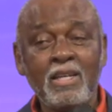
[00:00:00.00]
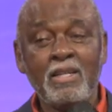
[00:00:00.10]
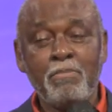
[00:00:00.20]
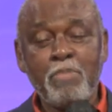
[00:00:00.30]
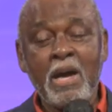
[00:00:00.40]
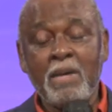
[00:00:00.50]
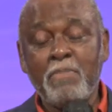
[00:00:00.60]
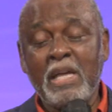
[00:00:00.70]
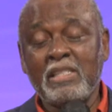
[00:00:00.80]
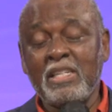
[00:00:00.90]
And
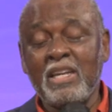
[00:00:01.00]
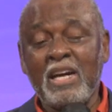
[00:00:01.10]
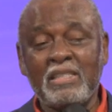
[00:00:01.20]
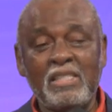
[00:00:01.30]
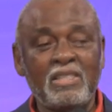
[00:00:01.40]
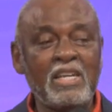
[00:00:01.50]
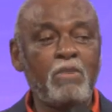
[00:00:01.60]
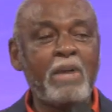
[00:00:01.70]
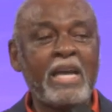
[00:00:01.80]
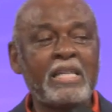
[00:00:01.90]
basically, God sends
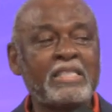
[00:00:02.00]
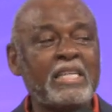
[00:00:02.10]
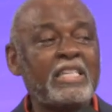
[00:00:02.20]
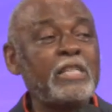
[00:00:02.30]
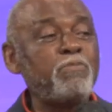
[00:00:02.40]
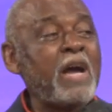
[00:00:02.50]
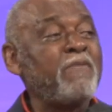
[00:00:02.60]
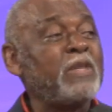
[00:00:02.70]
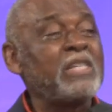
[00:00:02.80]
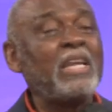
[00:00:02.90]
Jeremiah to say, These
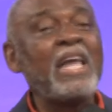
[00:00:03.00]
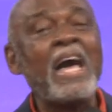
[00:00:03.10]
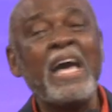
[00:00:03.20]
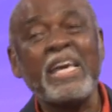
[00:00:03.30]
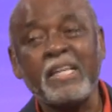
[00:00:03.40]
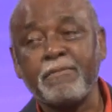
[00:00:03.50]
prophets are lying.